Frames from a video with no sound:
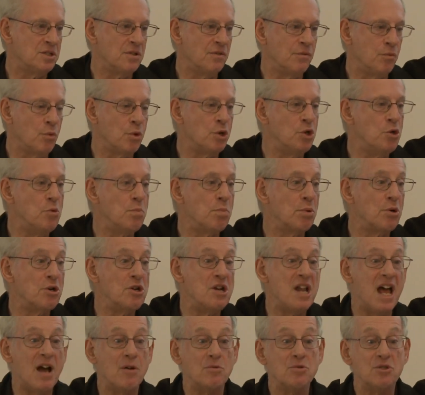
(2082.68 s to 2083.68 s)
where you
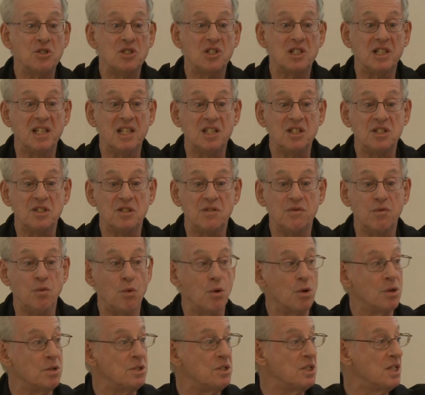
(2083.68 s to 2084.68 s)
pronounce lists of
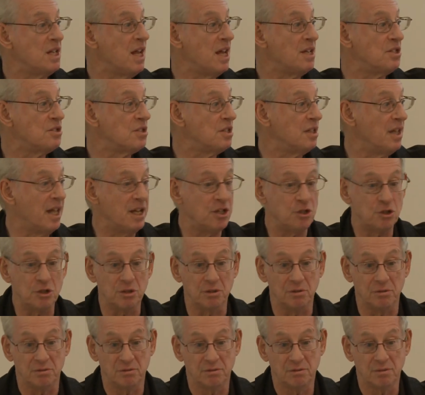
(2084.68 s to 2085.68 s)
words in isolation.
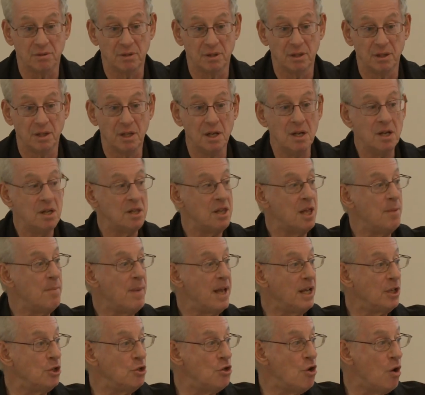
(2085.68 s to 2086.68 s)
They
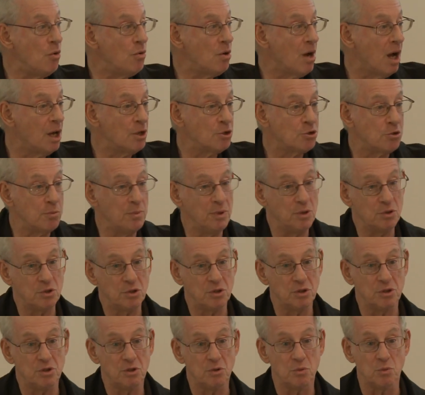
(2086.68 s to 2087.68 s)
make no
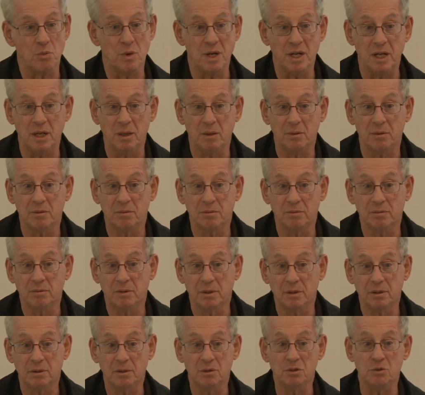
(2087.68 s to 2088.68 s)
contribution to reading
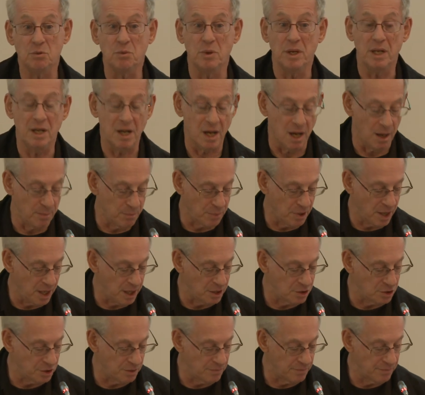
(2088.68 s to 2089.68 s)

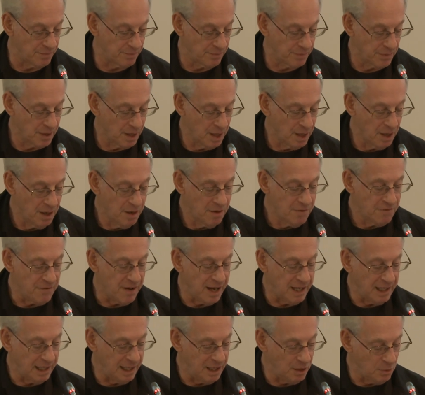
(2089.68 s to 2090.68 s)
comprehension.
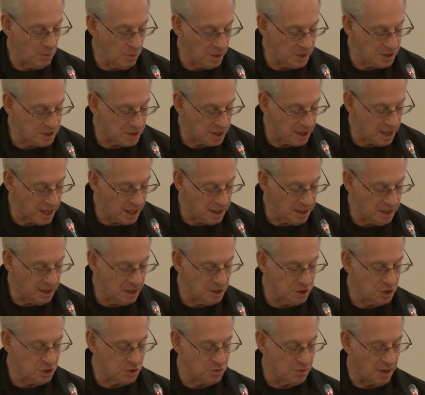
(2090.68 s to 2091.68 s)
Finally, once again,
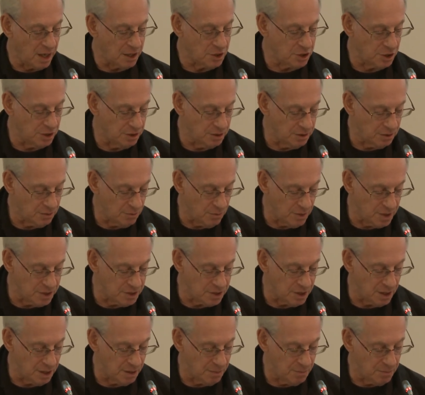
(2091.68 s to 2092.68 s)
instruction
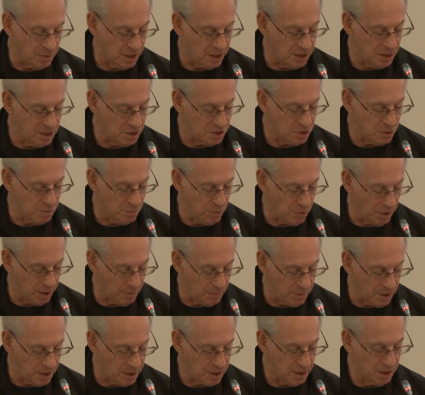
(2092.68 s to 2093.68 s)
was a big
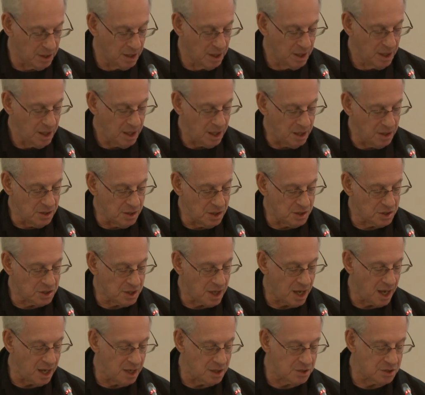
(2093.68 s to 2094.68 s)
disappointment. In this
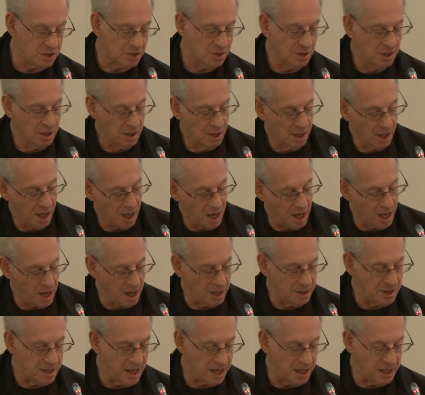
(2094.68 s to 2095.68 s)
case,
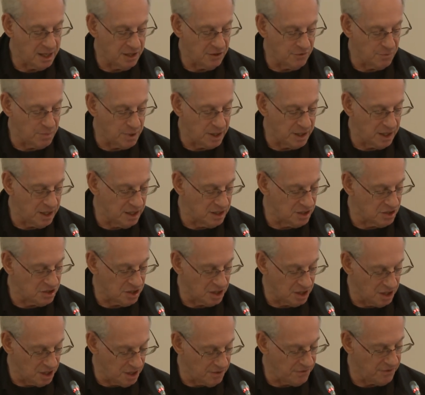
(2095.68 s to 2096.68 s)
negative but
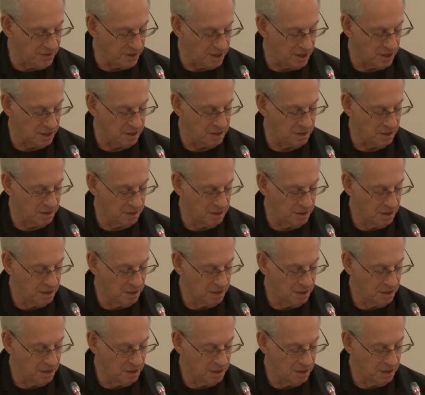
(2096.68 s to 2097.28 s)
insignificant.